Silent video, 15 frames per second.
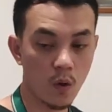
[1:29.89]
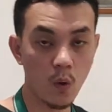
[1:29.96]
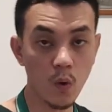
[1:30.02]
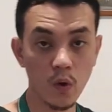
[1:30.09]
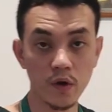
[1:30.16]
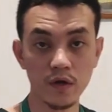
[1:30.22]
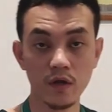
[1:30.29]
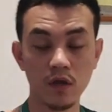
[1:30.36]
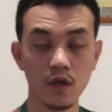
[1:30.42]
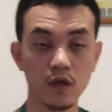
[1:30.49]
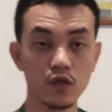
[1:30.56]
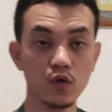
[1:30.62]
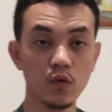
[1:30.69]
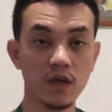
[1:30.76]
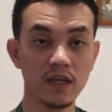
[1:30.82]
or
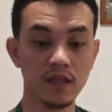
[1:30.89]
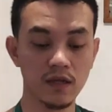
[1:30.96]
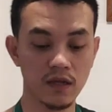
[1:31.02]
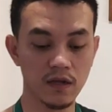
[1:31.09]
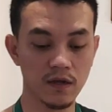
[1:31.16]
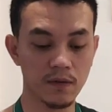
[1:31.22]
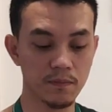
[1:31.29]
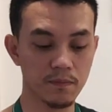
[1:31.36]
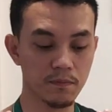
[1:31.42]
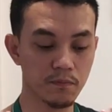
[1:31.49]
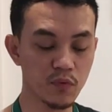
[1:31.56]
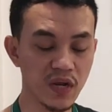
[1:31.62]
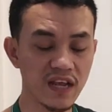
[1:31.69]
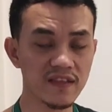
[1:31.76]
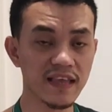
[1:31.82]
you can
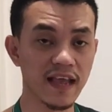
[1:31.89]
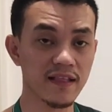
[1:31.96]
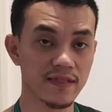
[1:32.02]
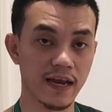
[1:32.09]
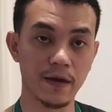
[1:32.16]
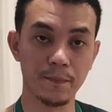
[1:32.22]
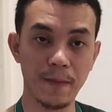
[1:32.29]
bring the entire